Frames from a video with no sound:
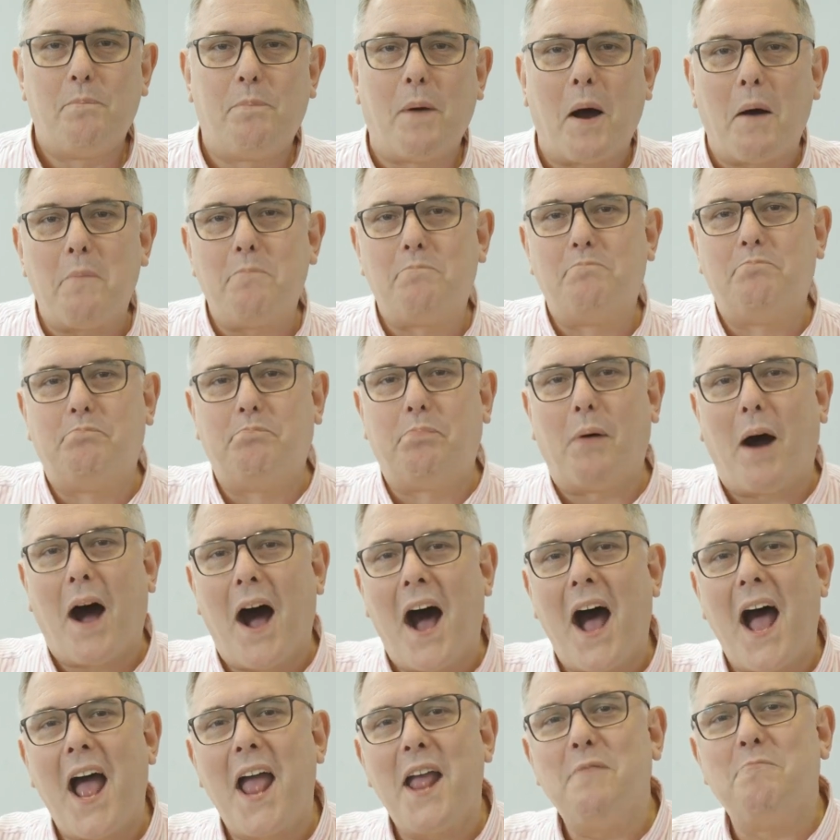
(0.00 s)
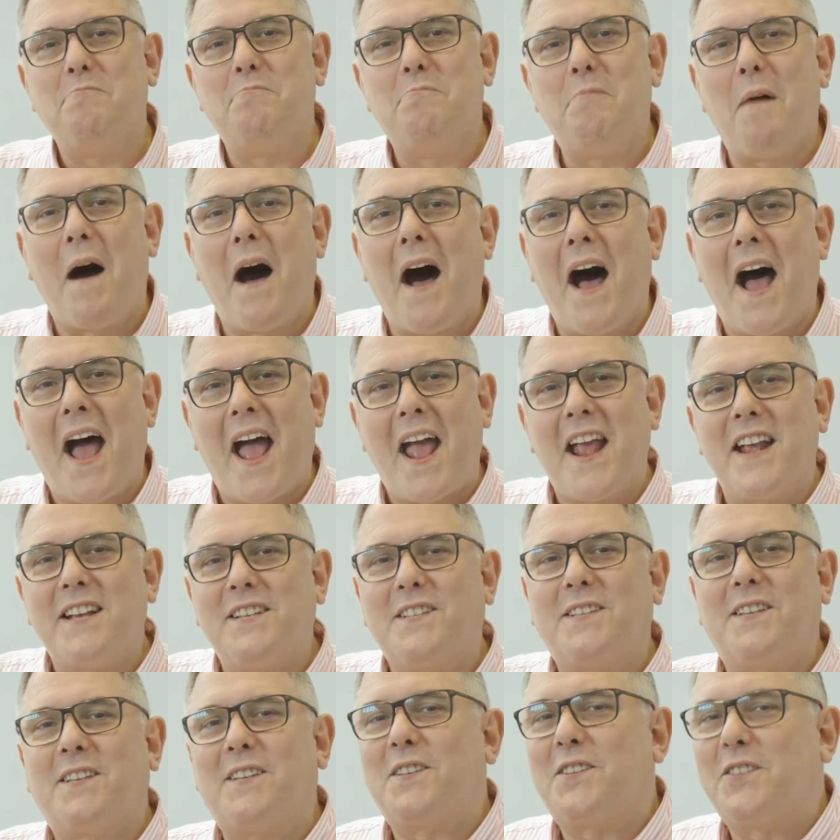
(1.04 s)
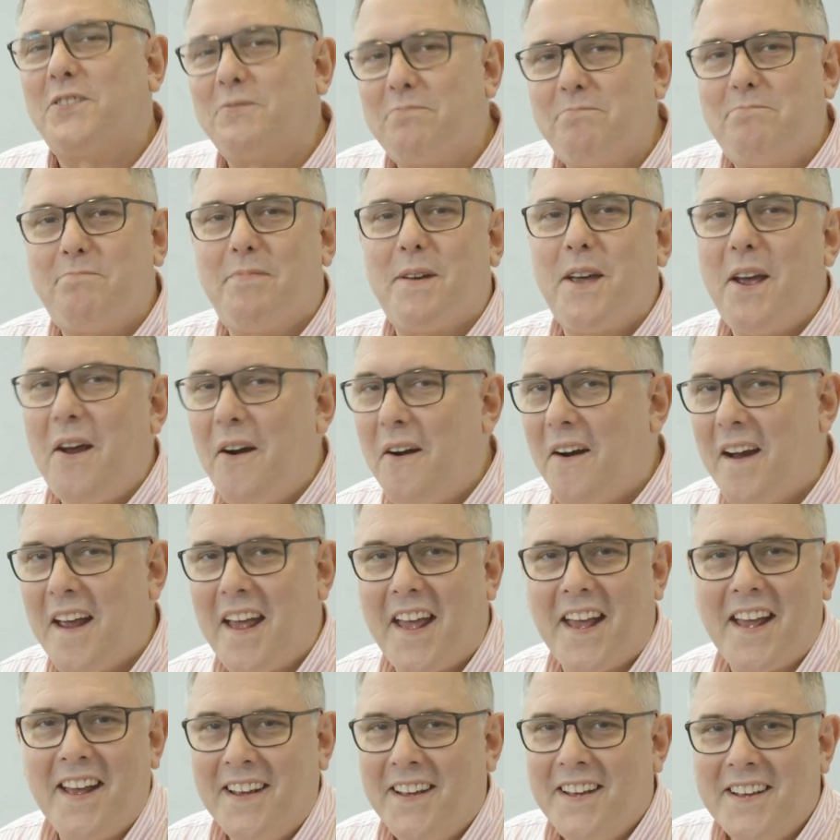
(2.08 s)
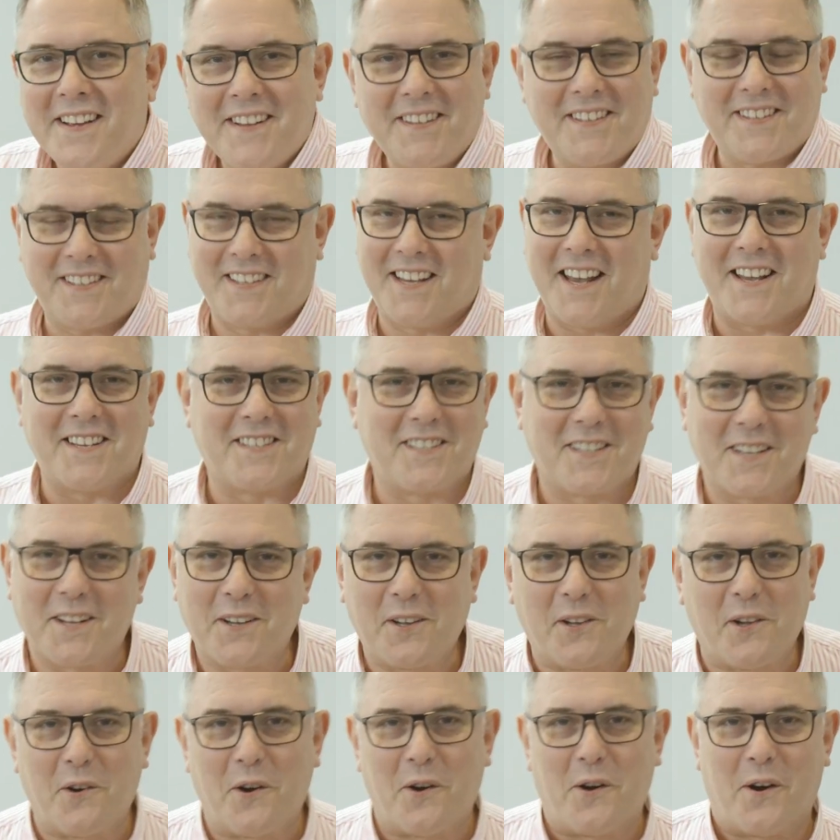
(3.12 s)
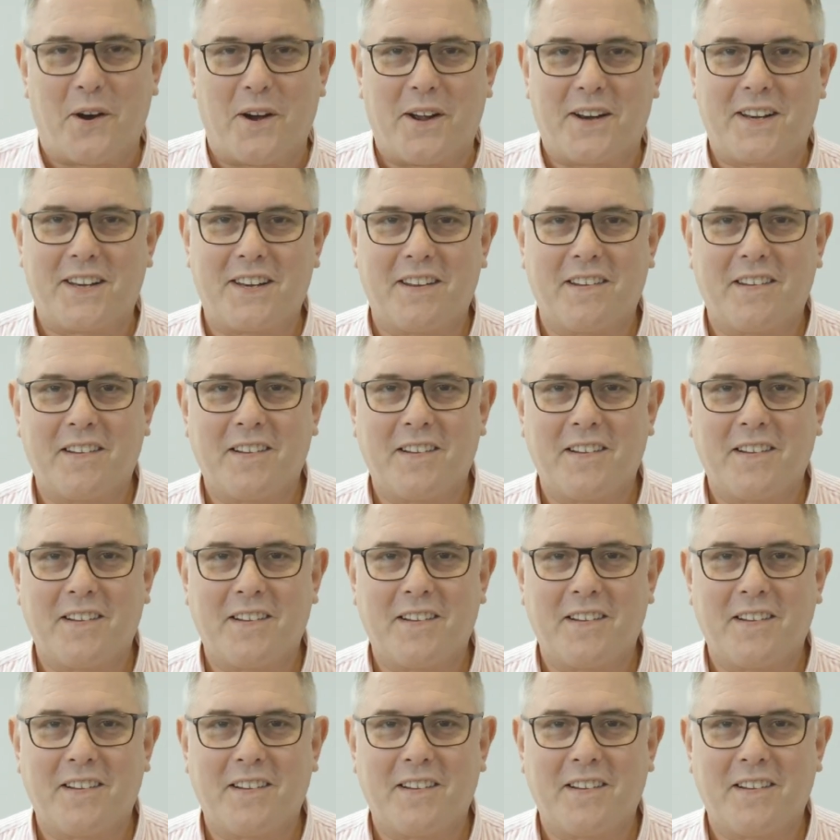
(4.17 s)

but by my Spirit, says the Lord.